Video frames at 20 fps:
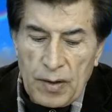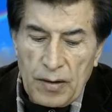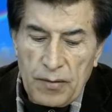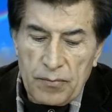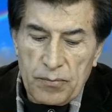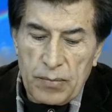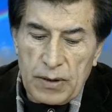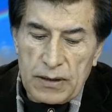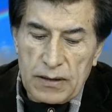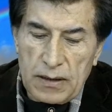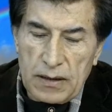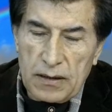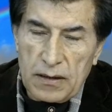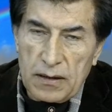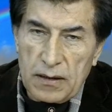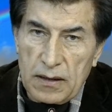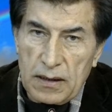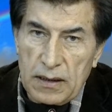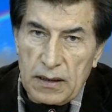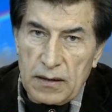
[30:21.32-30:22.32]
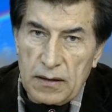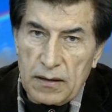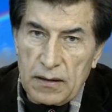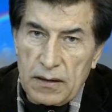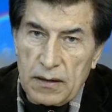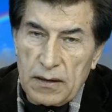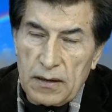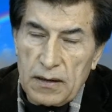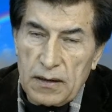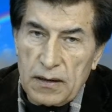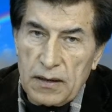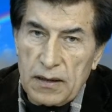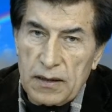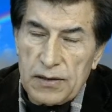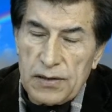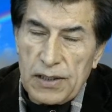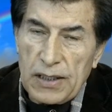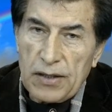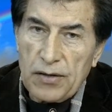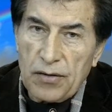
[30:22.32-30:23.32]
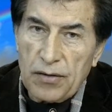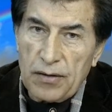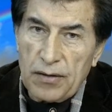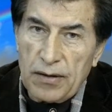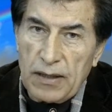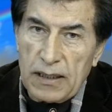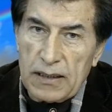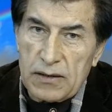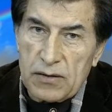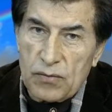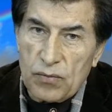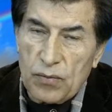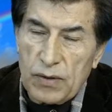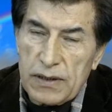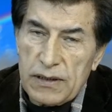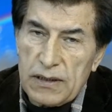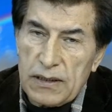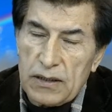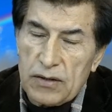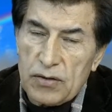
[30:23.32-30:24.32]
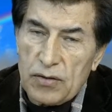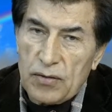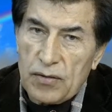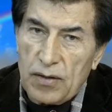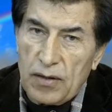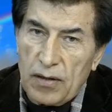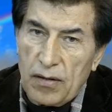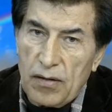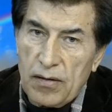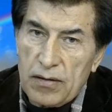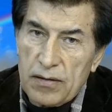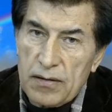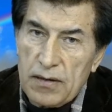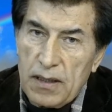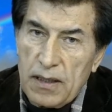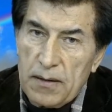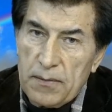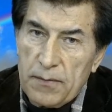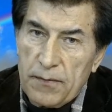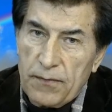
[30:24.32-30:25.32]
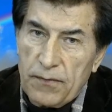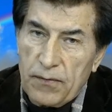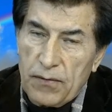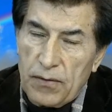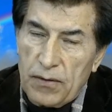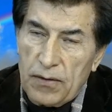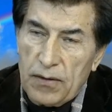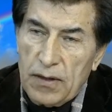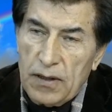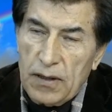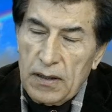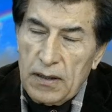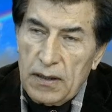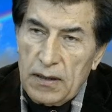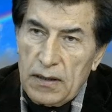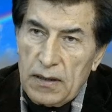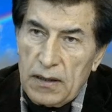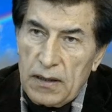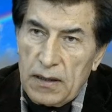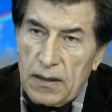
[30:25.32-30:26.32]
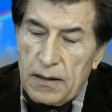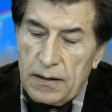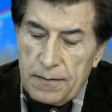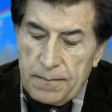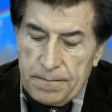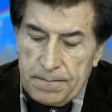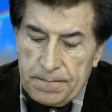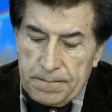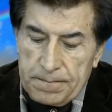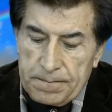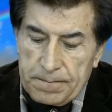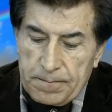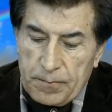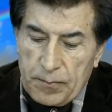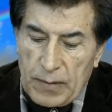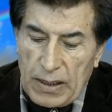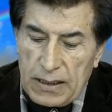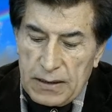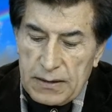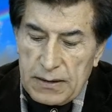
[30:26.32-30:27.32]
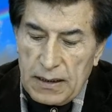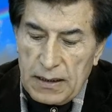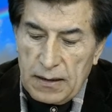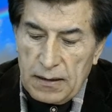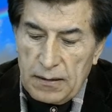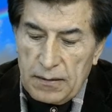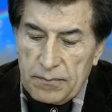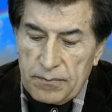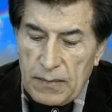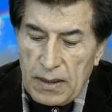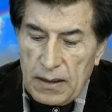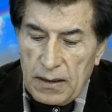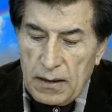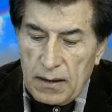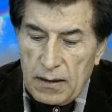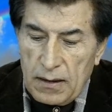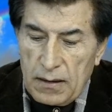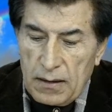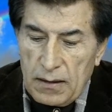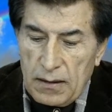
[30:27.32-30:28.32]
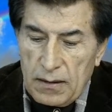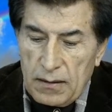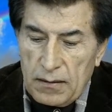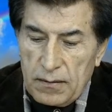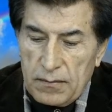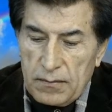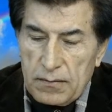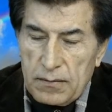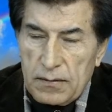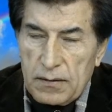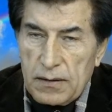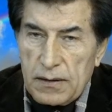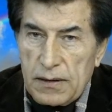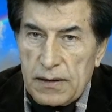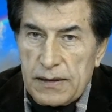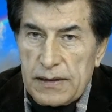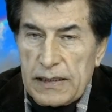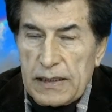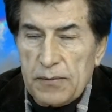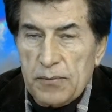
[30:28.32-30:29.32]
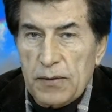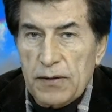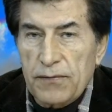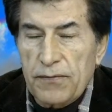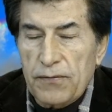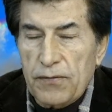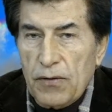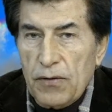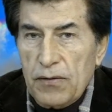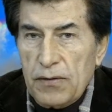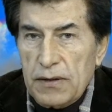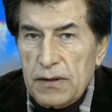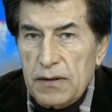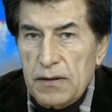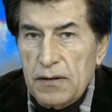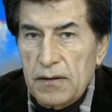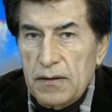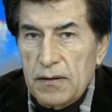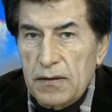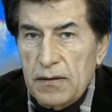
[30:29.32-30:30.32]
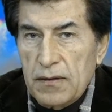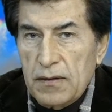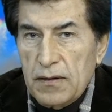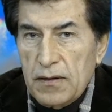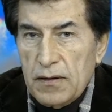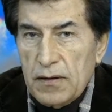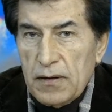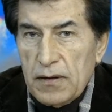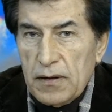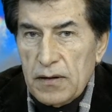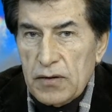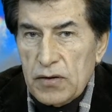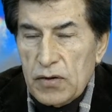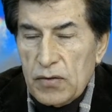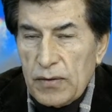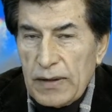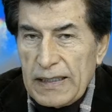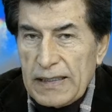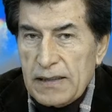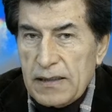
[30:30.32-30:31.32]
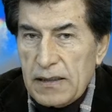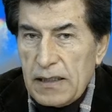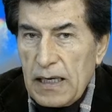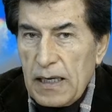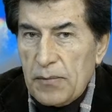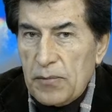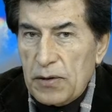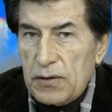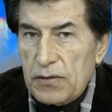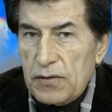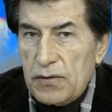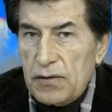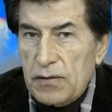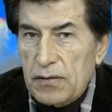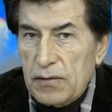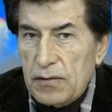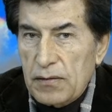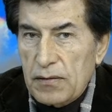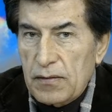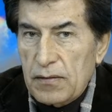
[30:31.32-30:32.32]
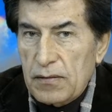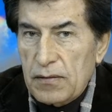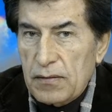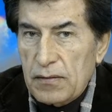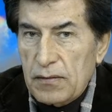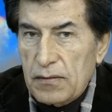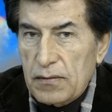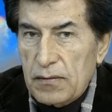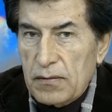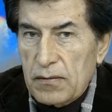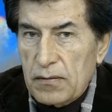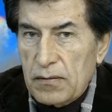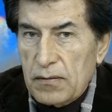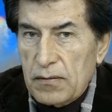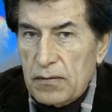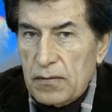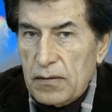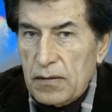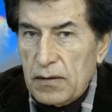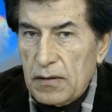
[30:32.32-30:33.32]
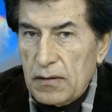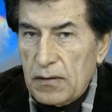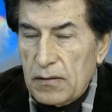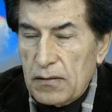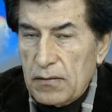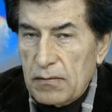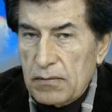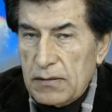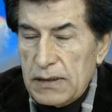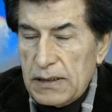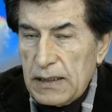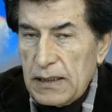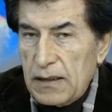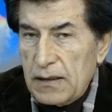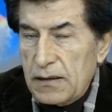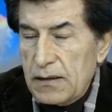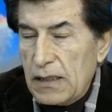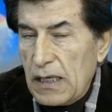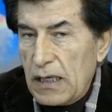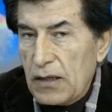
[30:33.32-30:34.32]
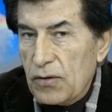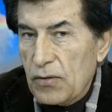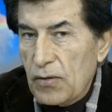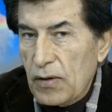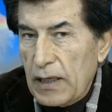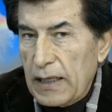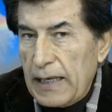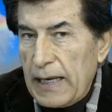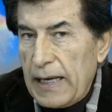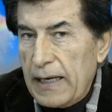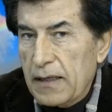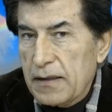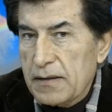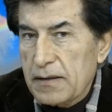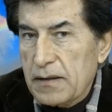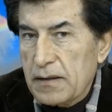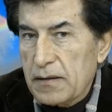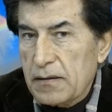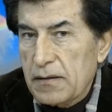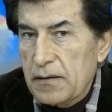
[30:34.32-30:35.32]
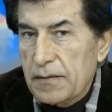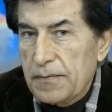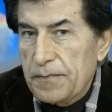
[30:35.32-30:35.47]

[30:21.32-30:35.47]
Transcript: But in, in uh, the secularized West, it took a long time for, um, say, uh, Sigmund Freud to establish, uh, say, psychoanalysis